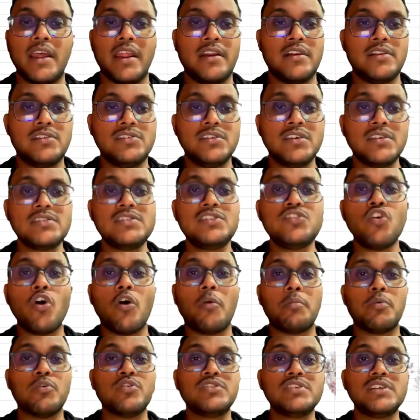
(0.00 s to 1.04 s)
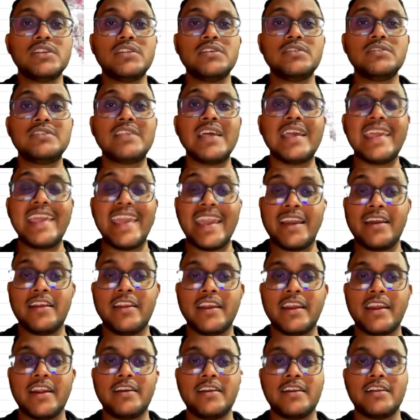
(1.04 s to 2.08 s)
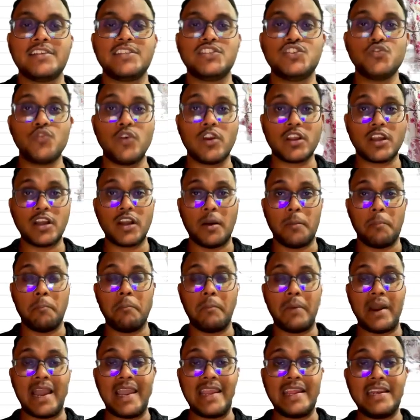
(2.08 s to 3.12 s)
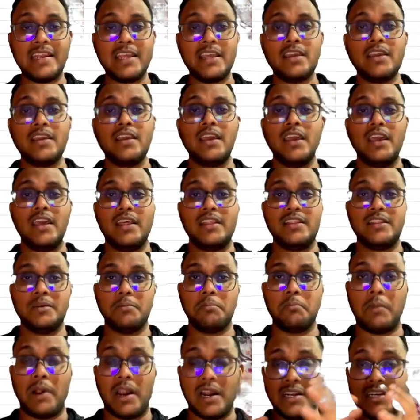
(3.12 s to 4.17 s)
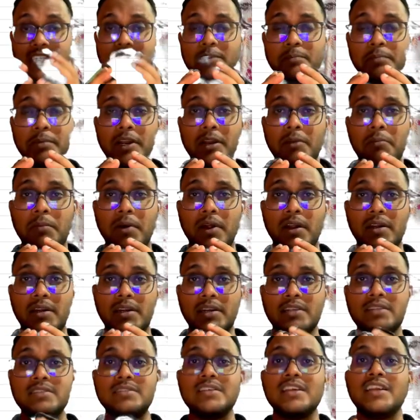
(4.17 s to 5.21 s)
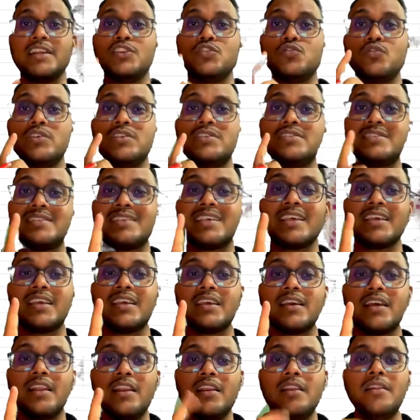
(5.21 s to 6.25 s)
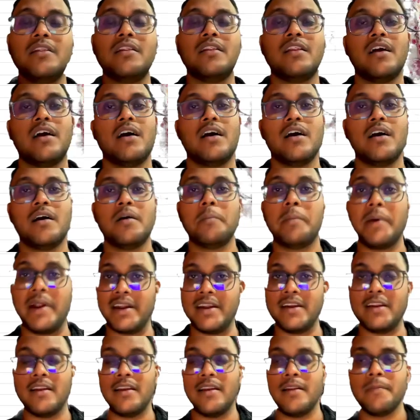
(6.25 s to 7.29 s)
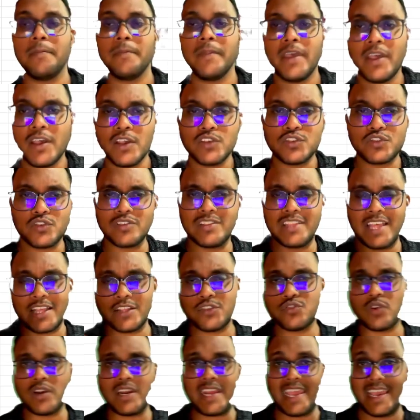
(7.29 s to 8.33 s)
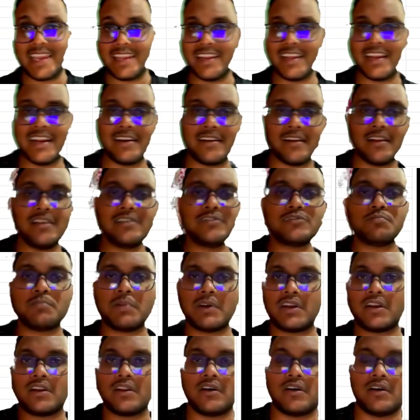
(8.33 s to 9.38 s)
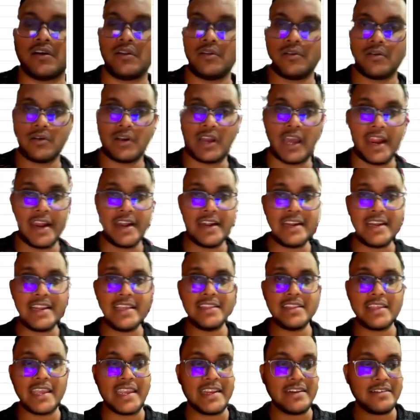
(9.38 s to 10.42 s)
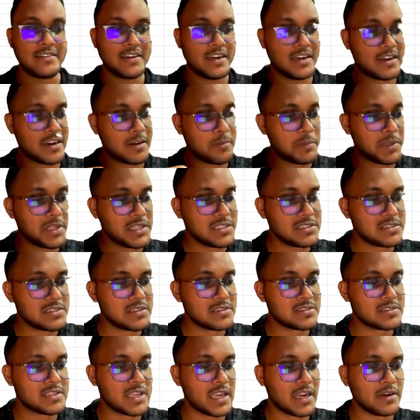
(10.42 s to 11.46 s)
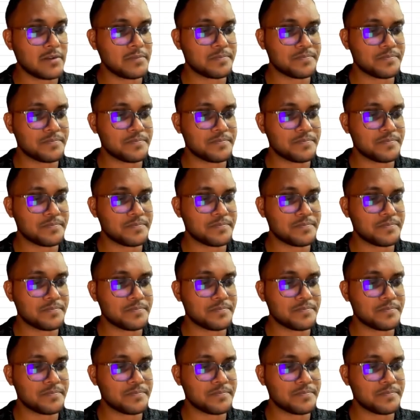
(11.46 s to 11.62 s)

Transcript: just the opposite is the aggregators. You are combining the multiple bundles into a single bundle. So that's what aggregator is. But currently the iterator means is that